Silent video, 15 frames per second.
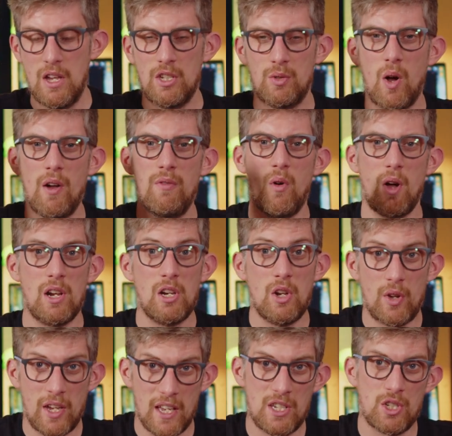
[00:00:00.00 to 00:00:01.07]
So I thought I'd
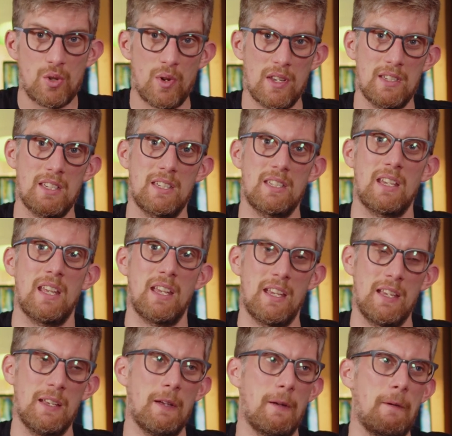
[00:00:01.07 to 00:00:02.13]
look into it to
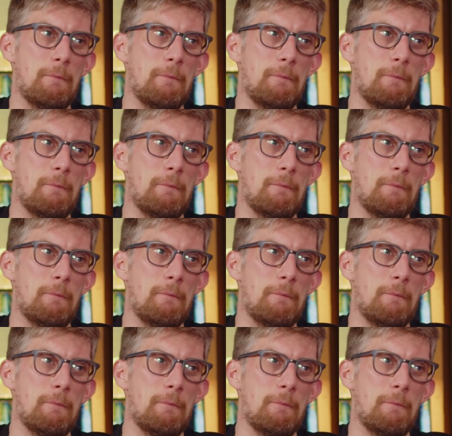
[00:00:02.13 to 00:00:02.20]
see